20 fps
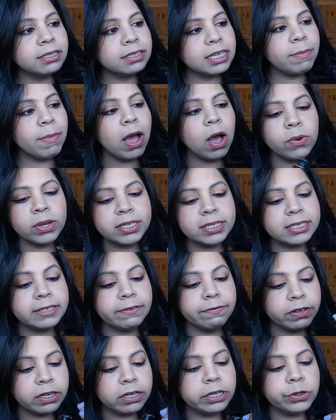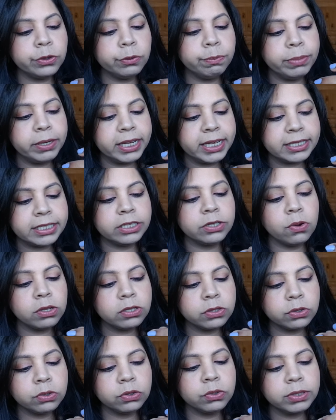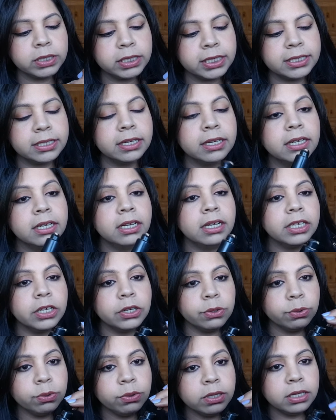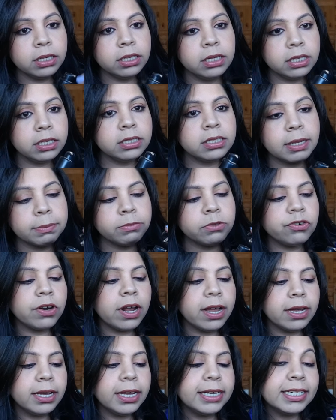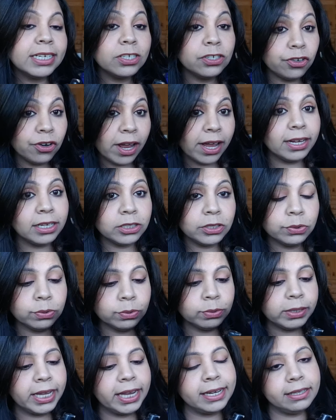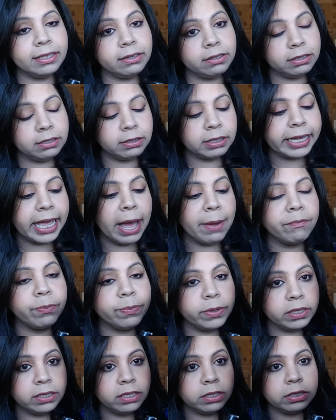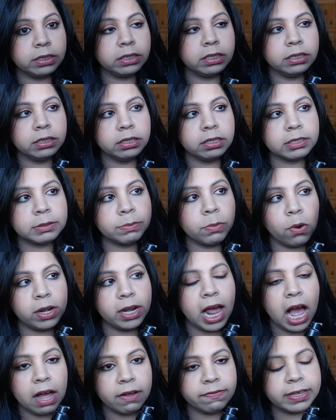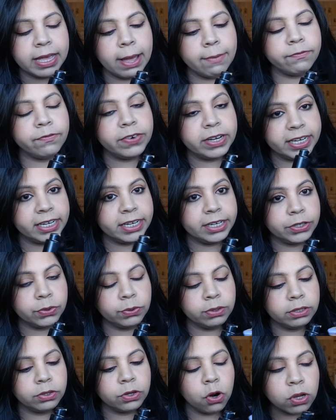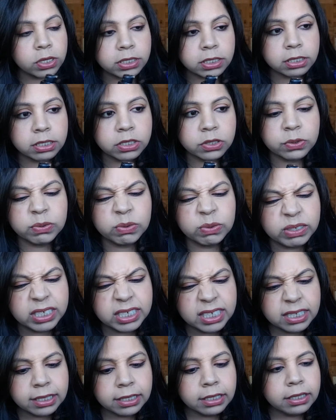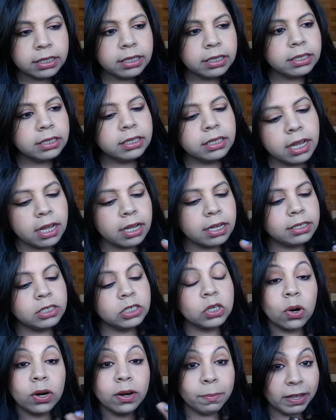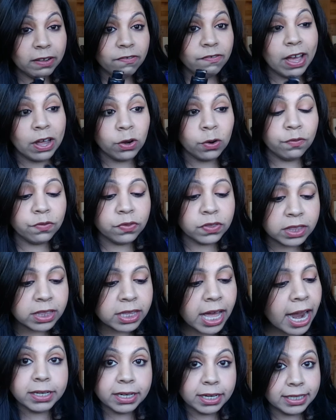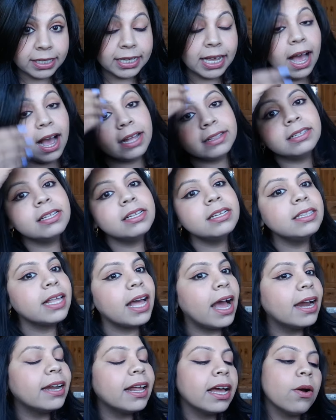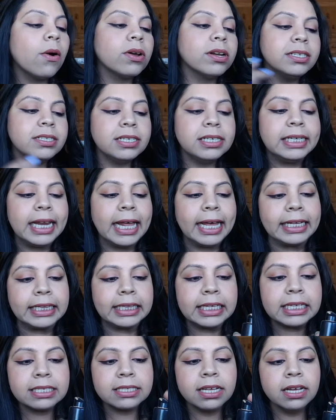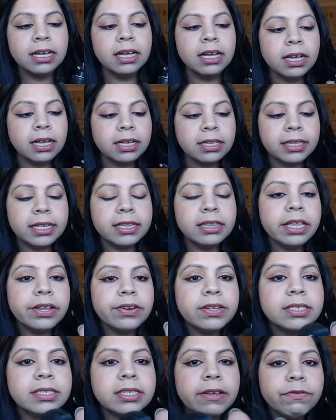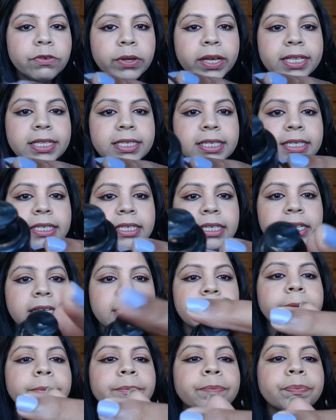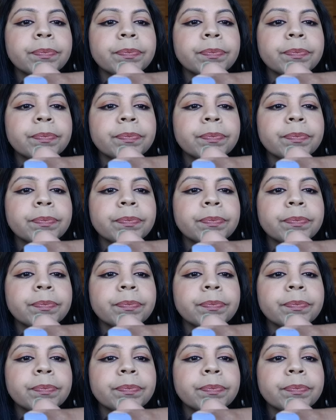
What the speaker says: somehow is difficult to place it also. You need some hit and trial to get the cap, the small half cap fitted into the nozzle. So yeah, not a big fan of that. Yeah, other than that I honestly like this. Then there is, if you can see,